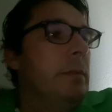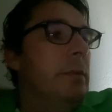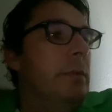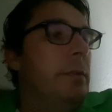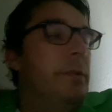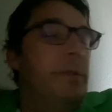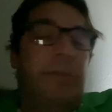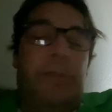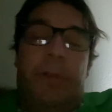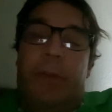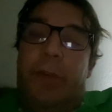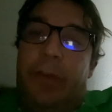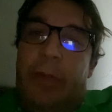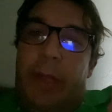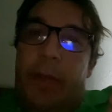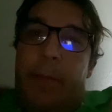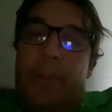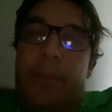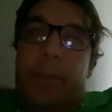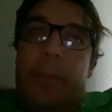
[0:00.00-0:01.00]
So you
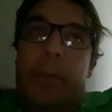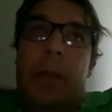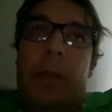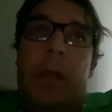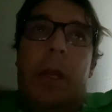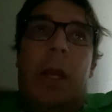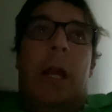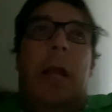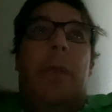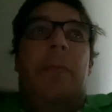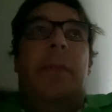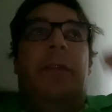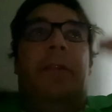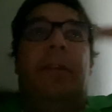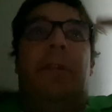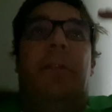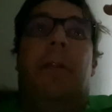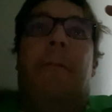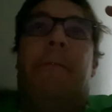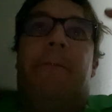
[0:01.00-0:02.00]
see, this
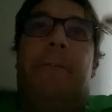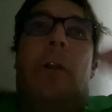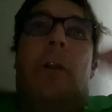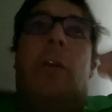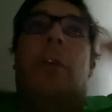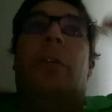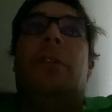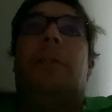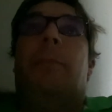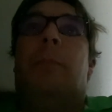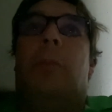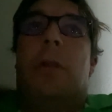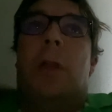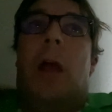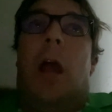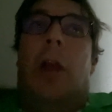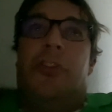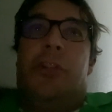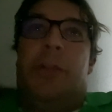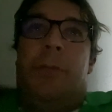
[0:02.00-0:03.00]
is the first
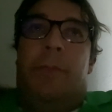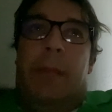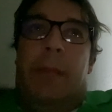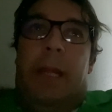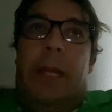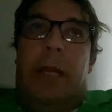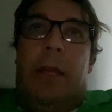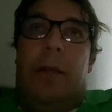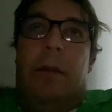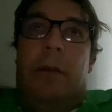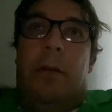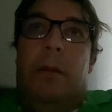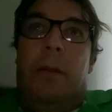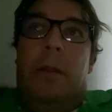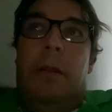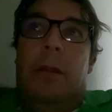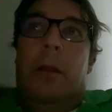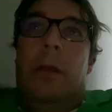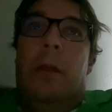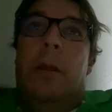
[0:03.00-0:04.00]
production meeting
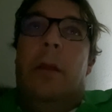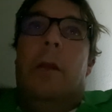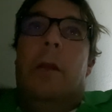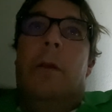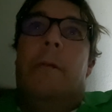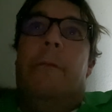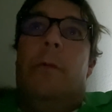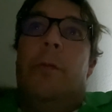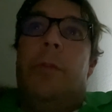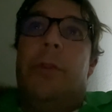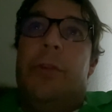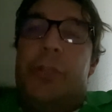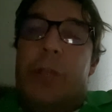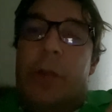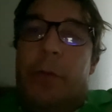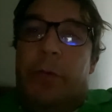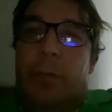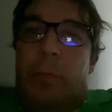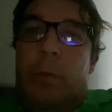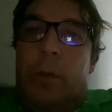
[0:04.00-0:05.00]
for The
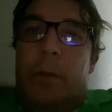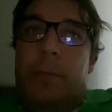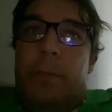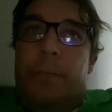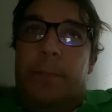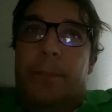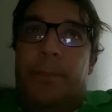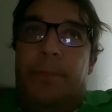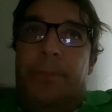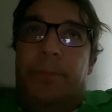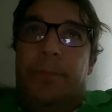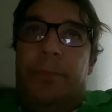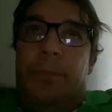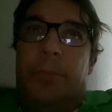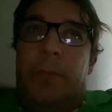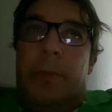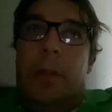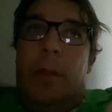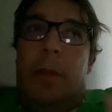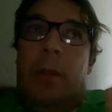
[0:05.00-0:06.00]
Chosen One.
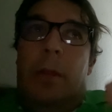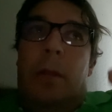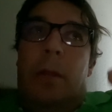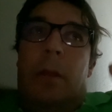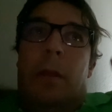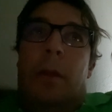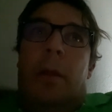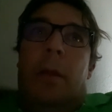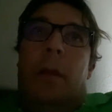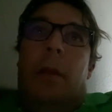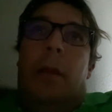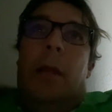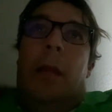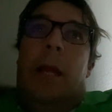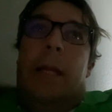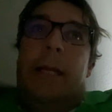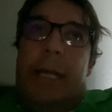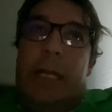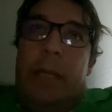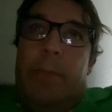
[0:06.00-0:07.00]

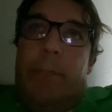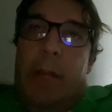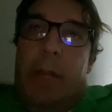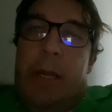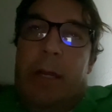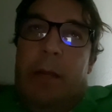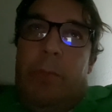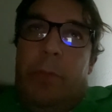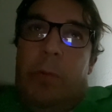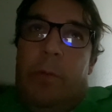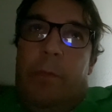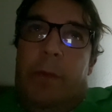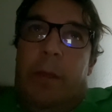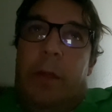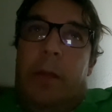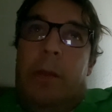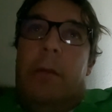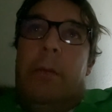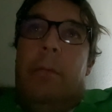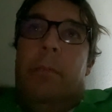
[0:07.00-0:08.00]
An independent
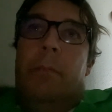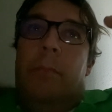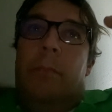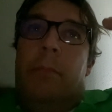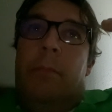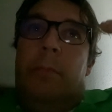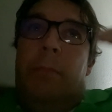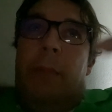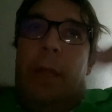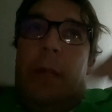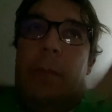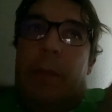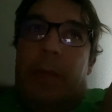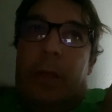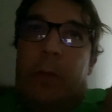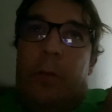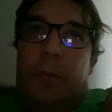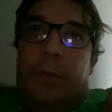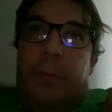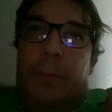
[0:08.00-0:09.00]
movie made by
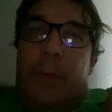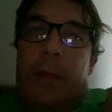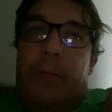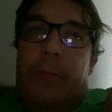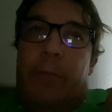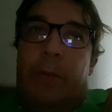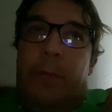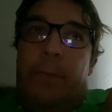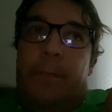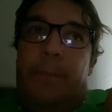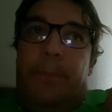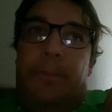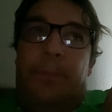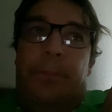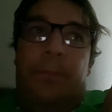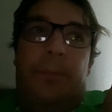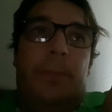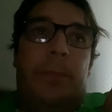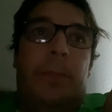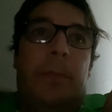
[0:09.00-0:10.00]
Cole Spivey.
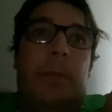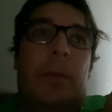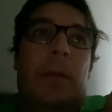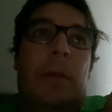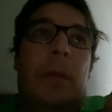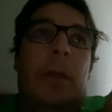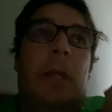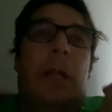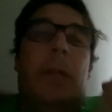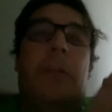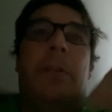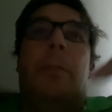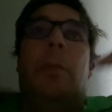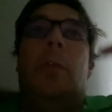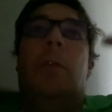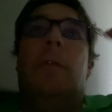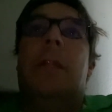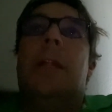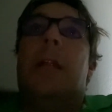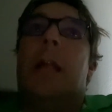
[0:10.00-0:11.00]
It is a
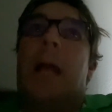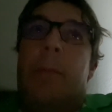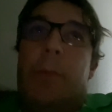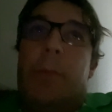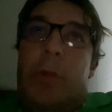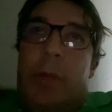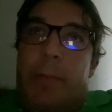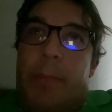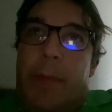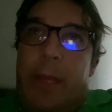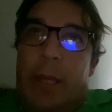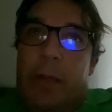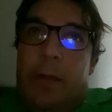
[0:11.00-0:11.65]
movie that I'm going to make.